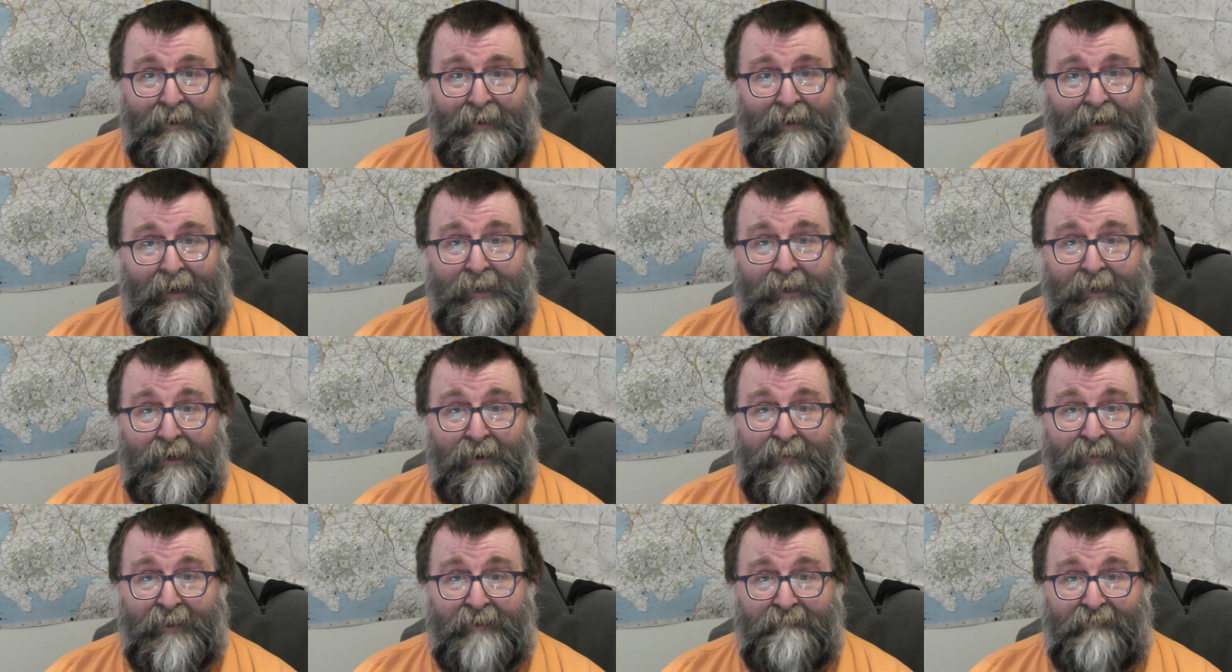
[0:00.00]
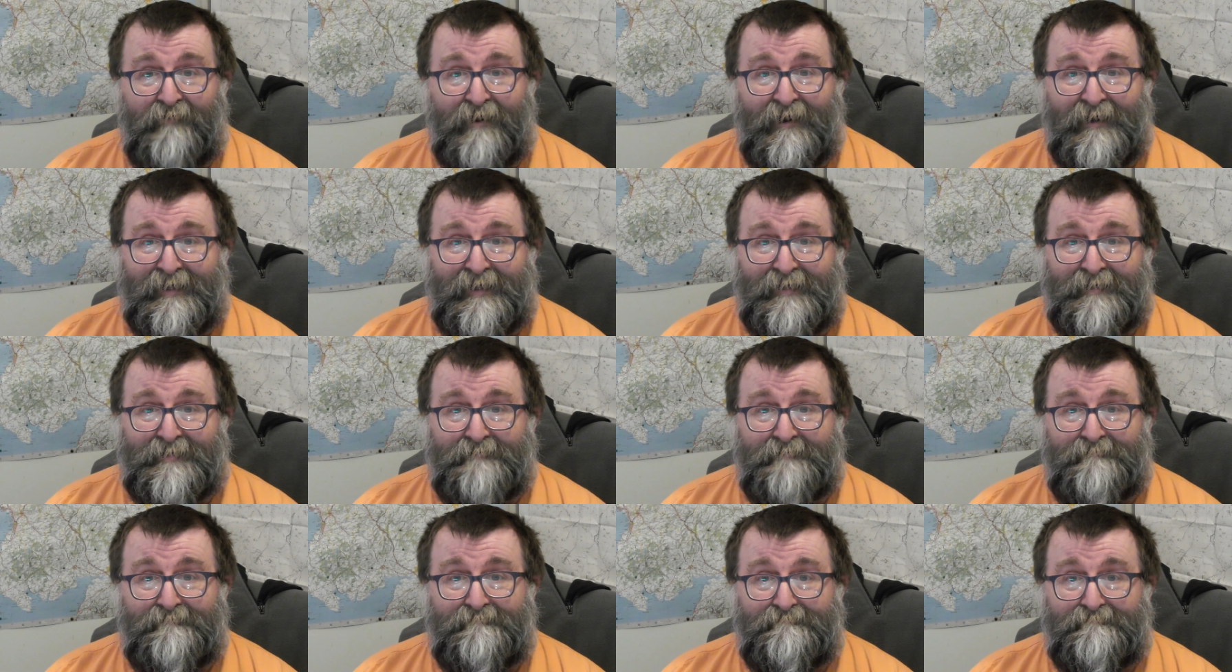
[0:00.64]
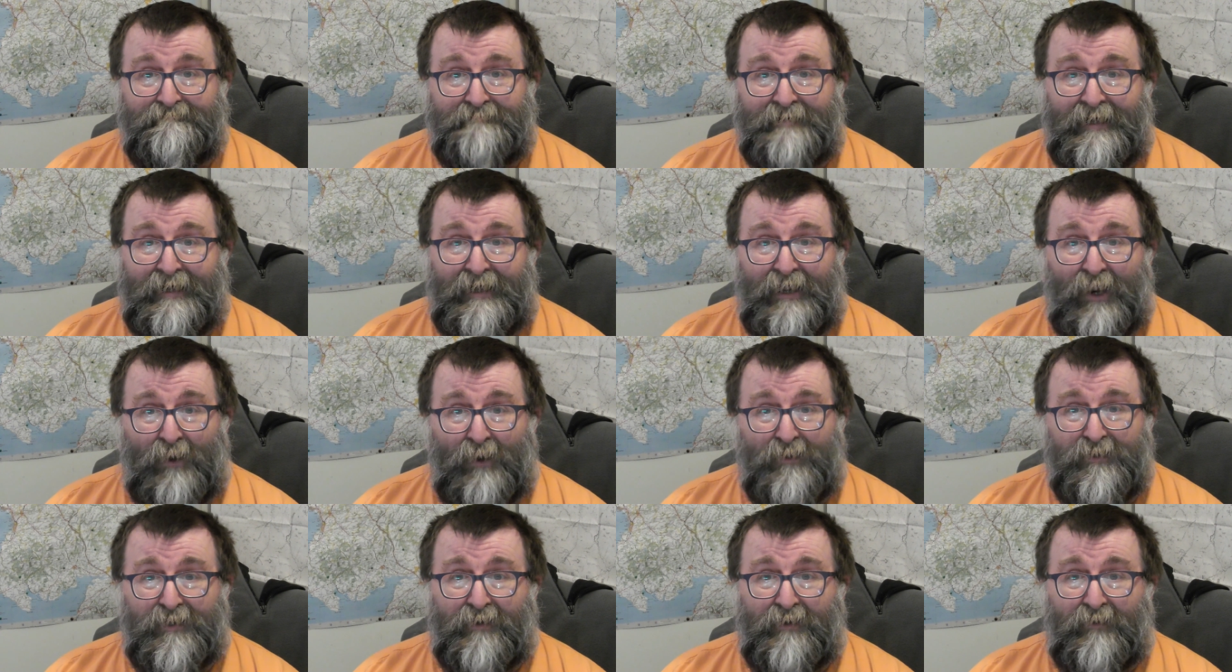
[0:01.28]
And are they right?
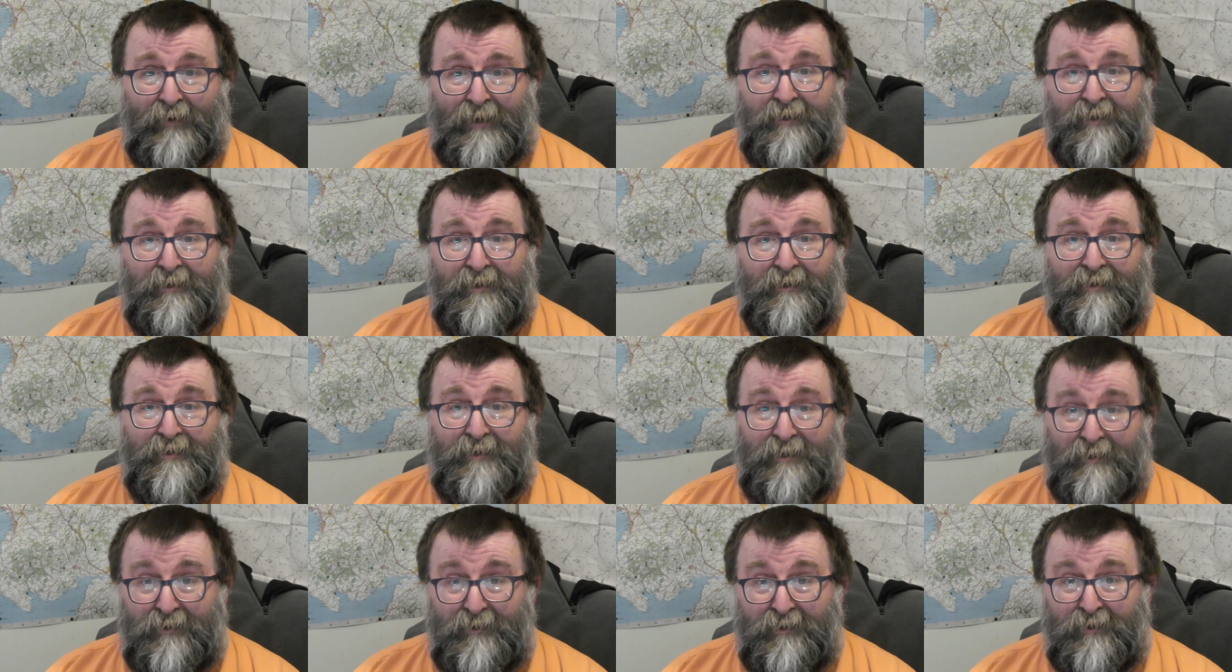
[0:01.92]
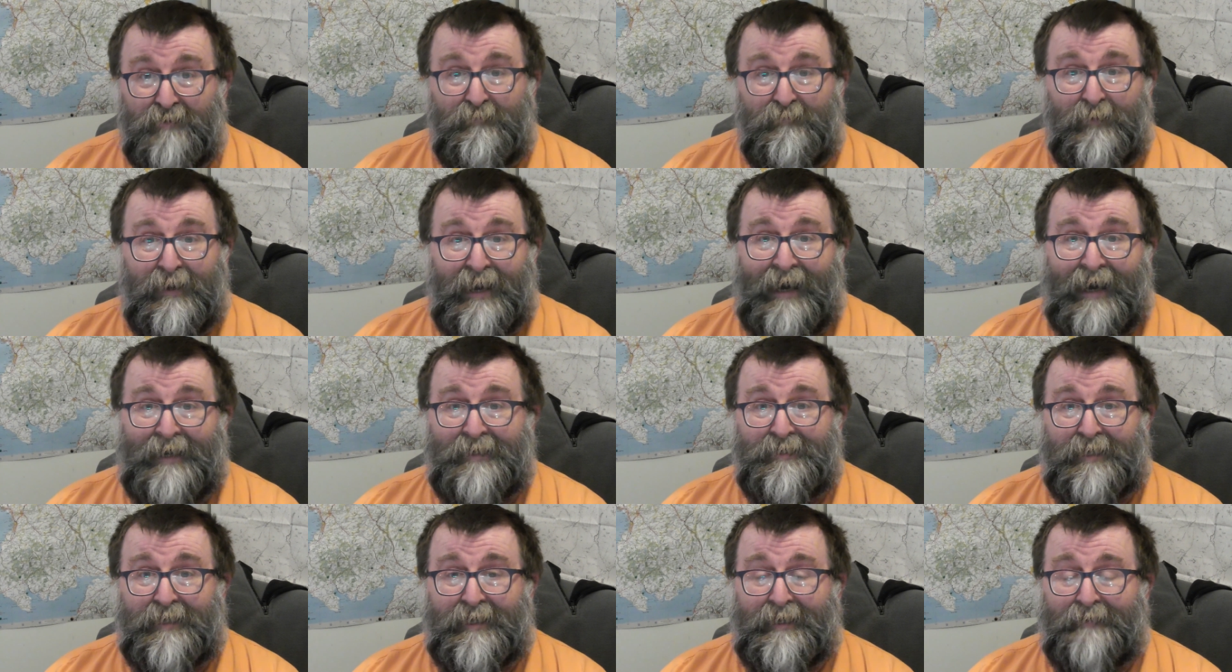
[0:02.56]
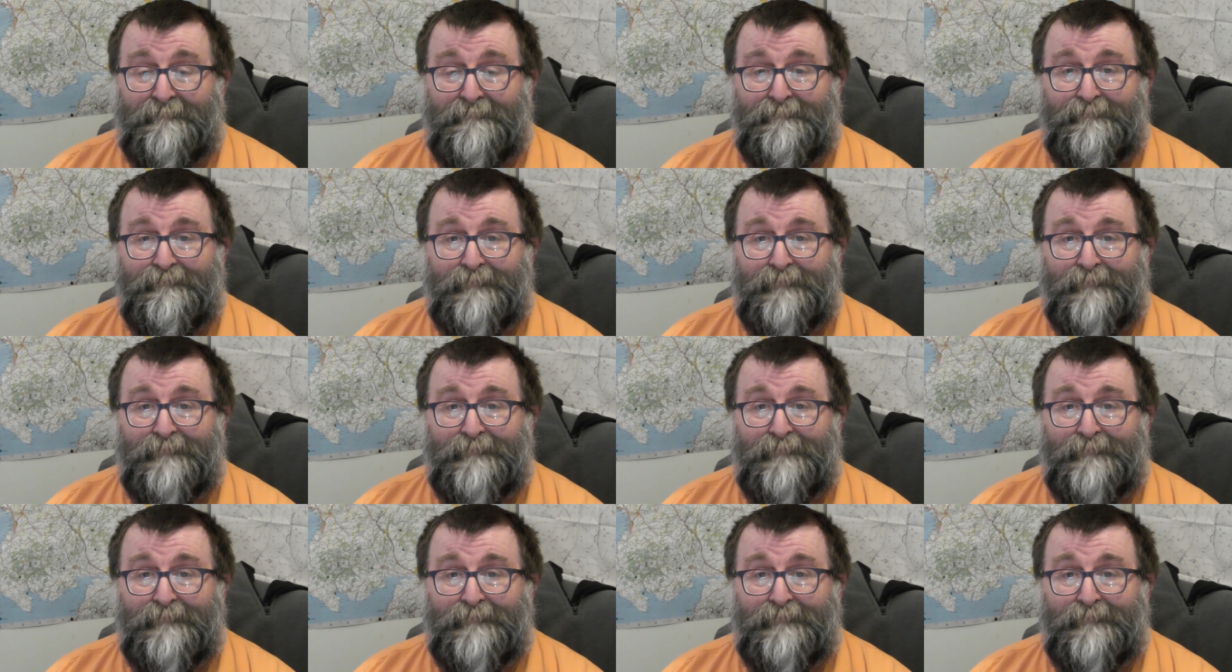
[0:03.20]
Lots of questions you should be asking.